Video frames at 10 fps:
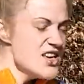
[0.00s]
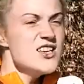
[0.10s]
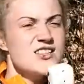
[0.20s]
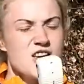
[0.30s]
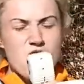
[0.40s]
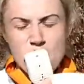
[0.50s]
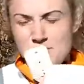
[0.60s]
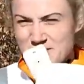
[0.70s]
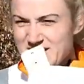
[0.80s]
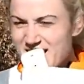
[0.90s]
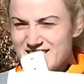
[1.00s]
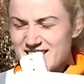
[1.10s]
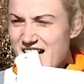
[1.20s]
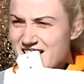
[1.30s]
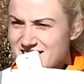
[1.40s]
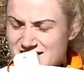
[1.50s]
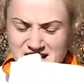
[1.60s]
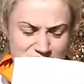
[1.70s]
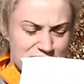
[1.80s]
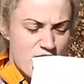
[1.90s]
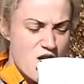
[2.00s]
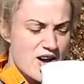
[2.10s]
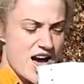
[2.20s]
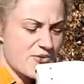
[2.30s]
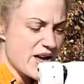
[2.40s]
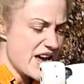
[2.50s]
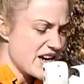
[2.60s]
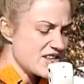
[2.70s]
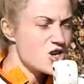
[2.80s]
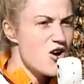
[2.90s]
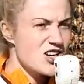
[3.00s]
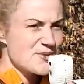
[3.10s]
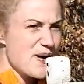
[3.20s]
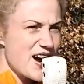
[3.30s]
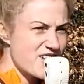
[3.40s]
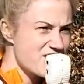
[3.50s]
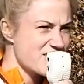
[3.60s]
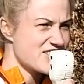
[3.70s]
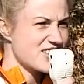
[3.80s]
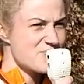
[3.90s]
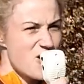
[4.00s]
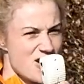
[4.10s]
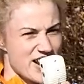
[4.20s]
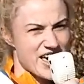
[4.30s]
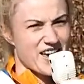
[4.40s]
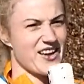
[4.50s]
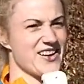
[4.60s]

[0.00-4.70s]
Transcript: So, besides the Castletown folk, have we any tourist park runners this morning?